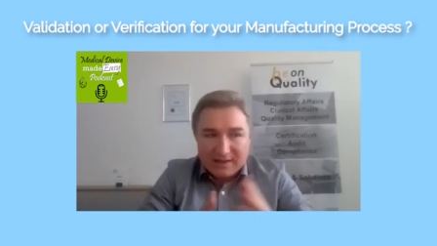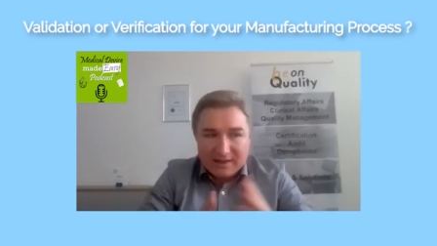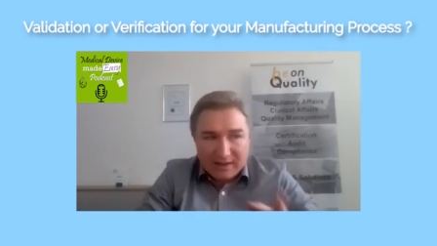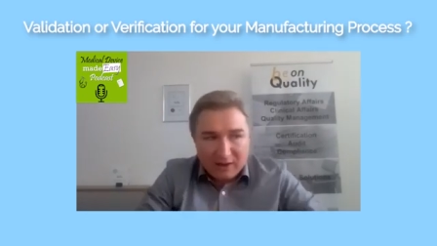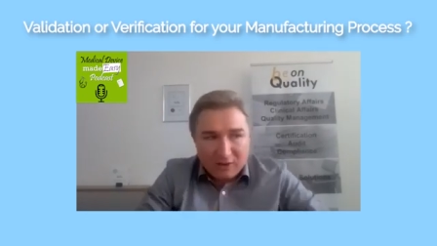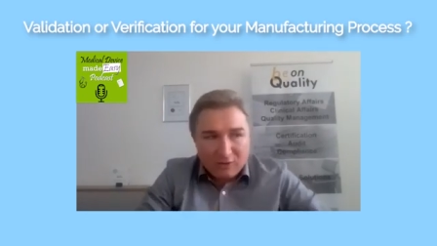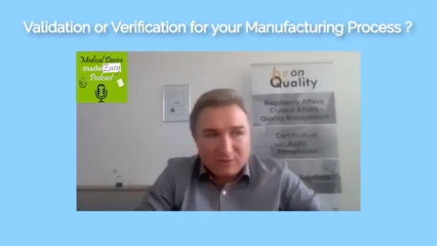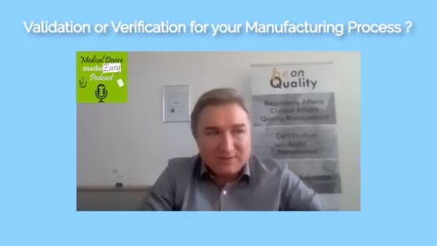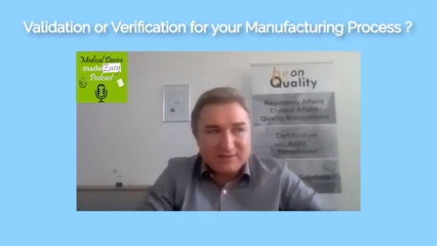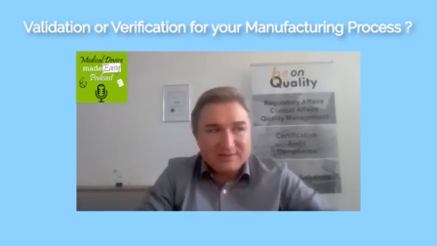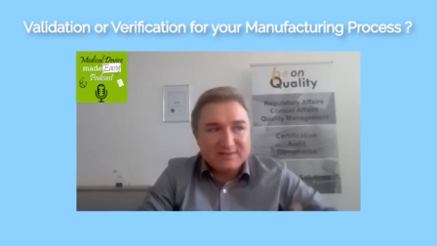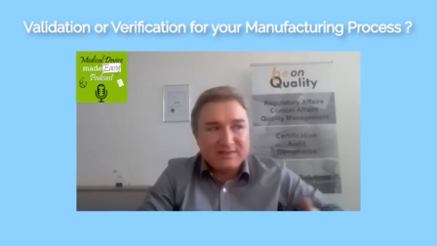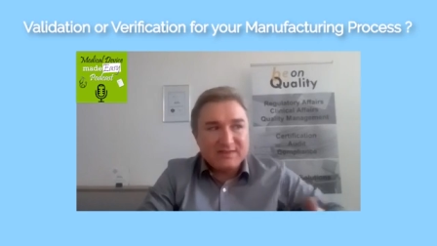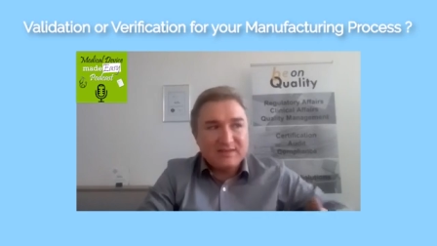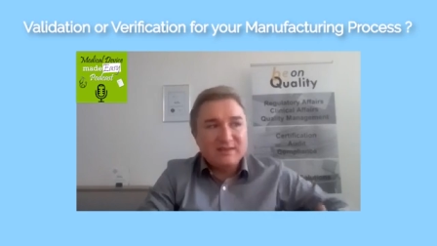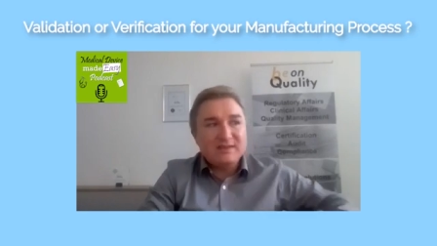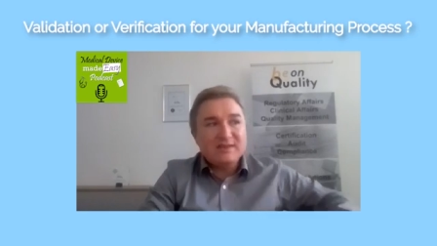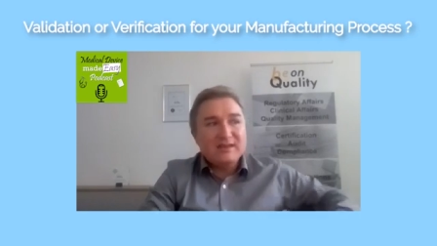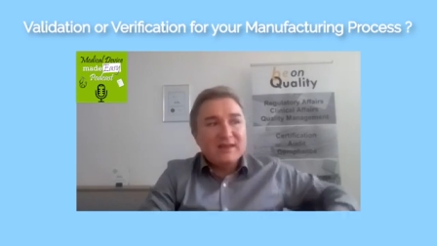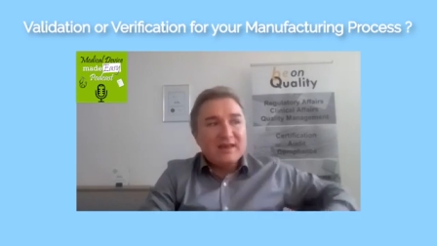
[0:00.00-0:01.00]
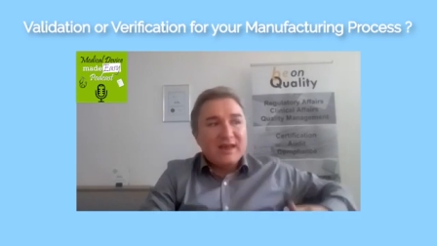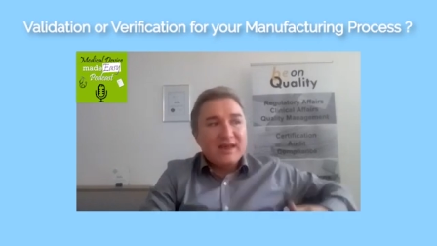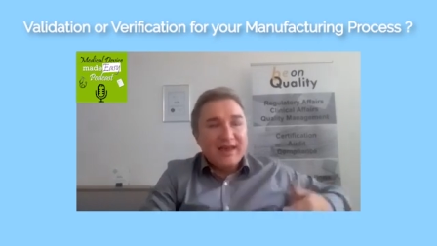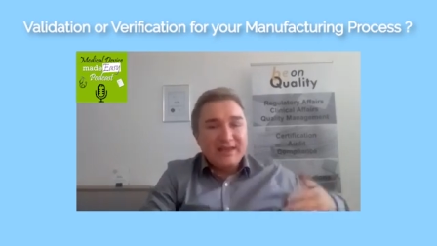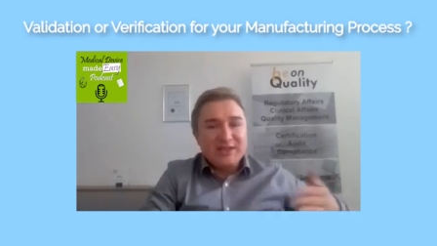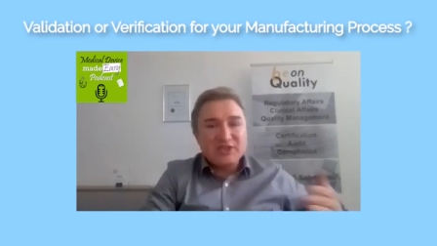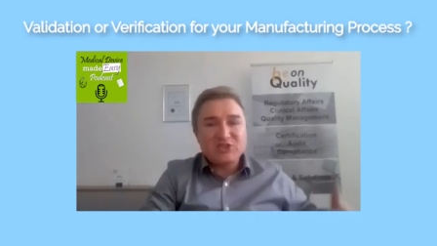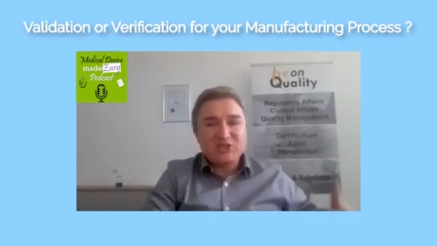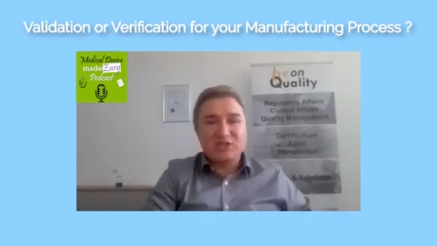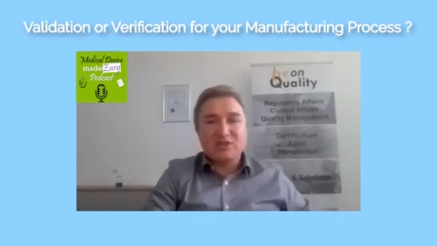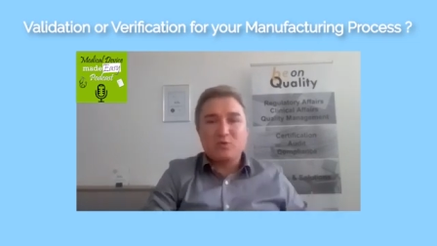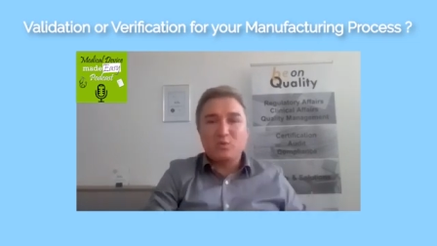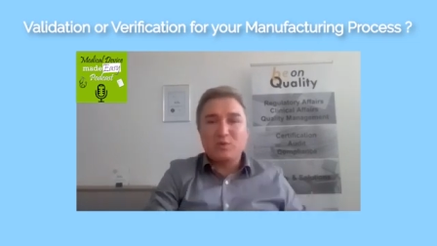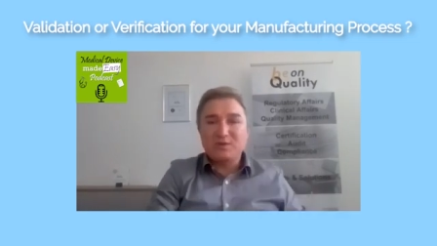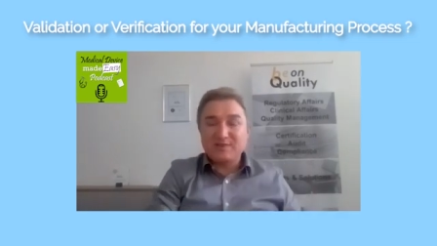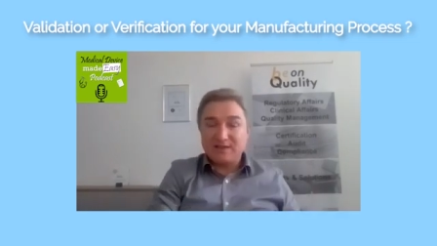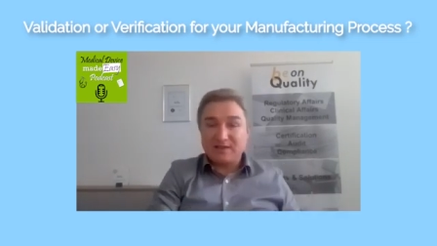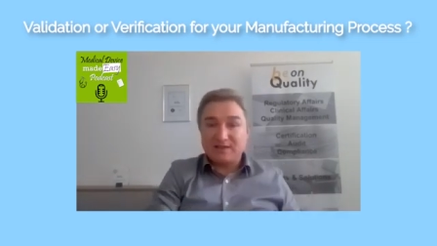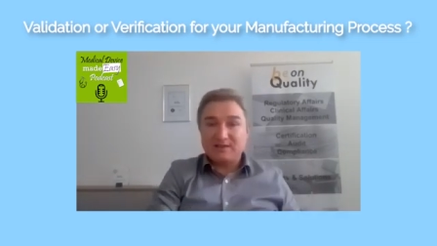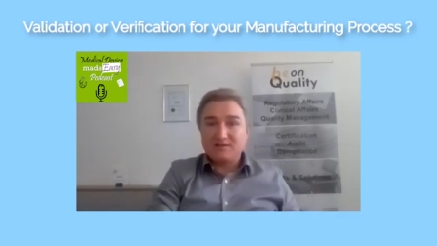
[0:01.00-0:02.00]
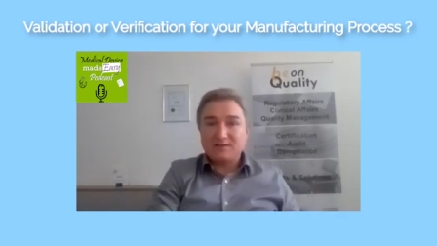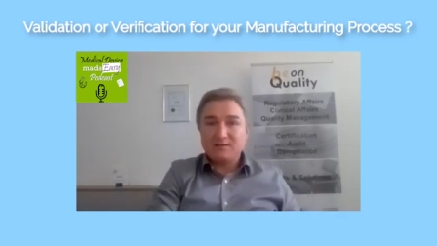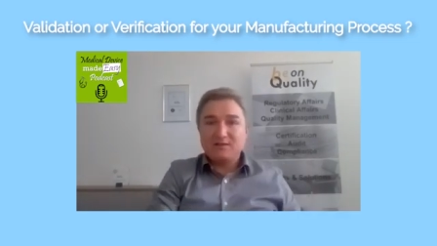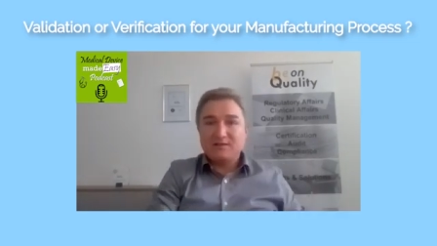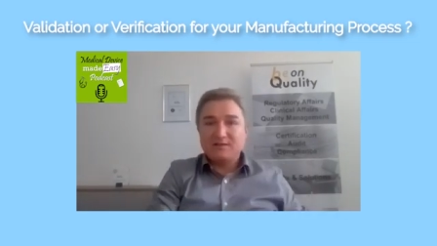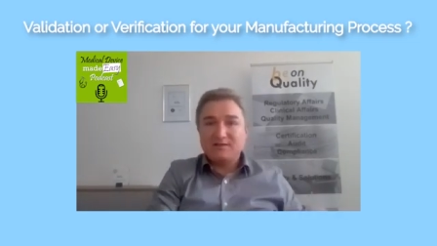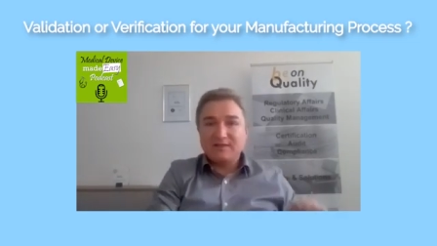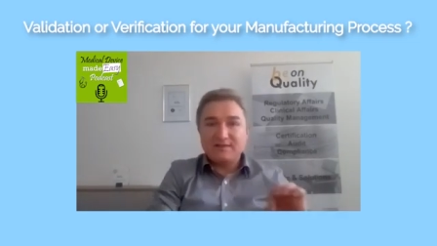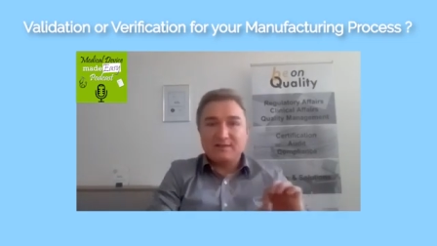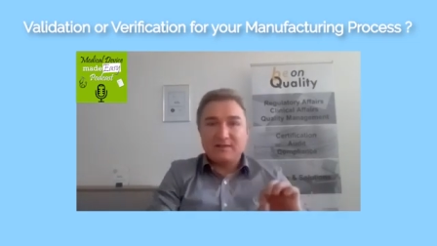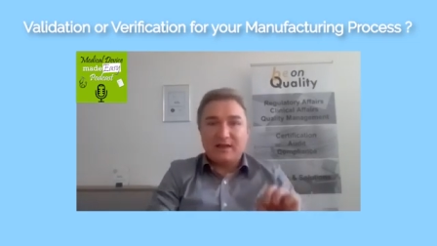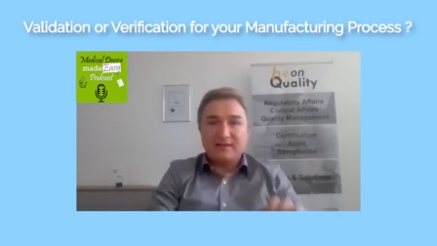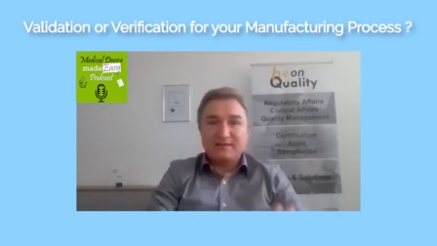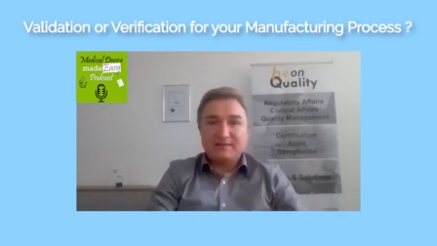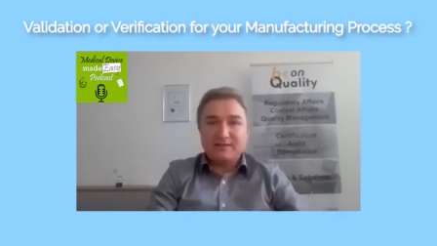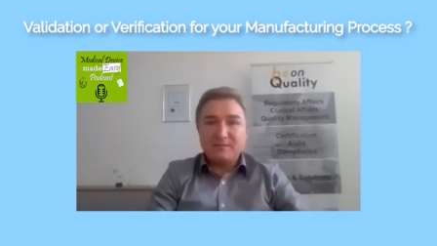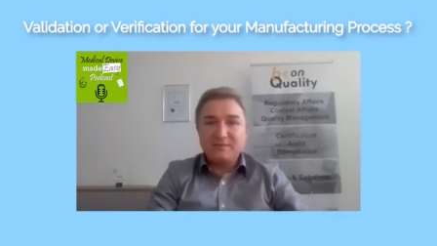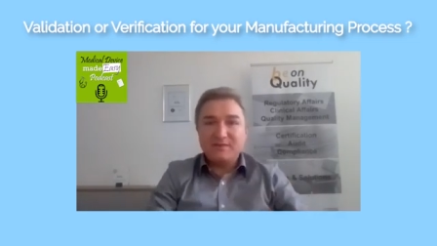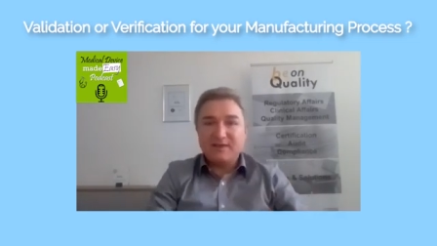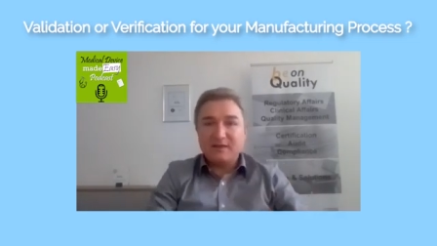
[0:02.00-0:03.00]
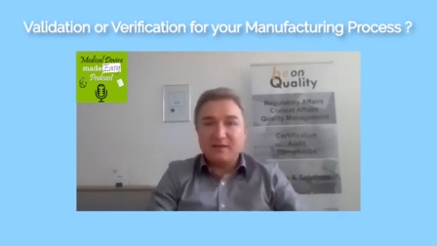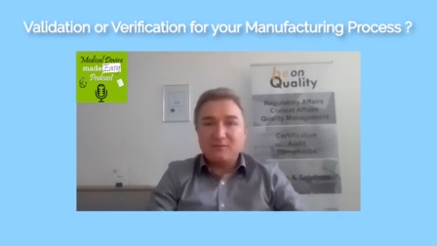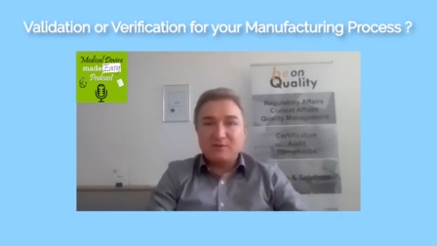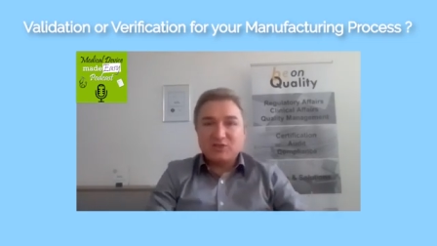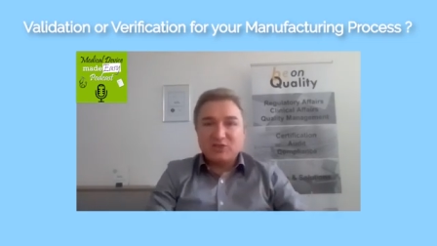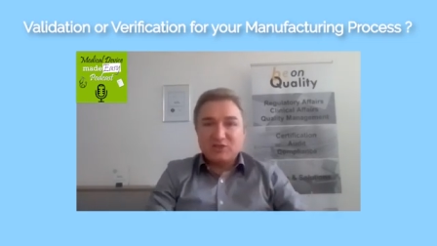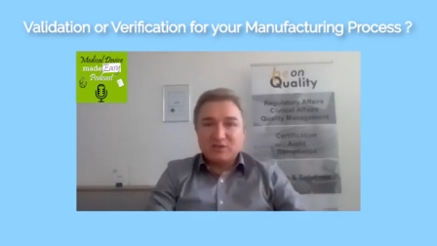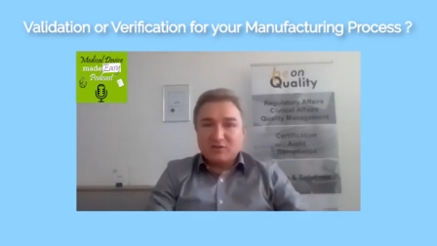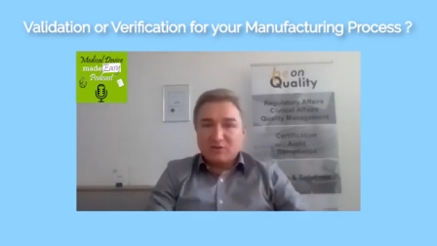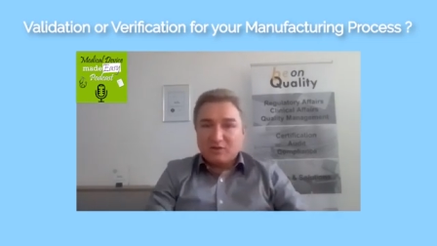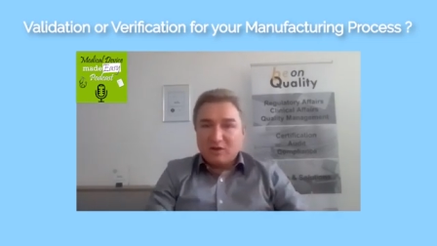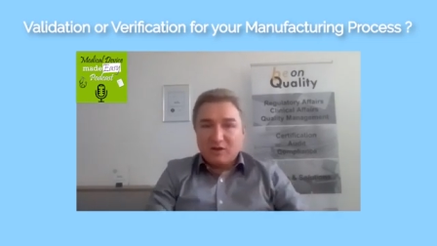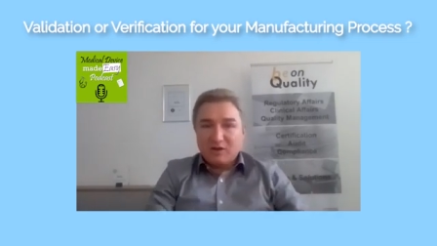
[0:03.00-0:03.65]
count the aging within it. That's something which is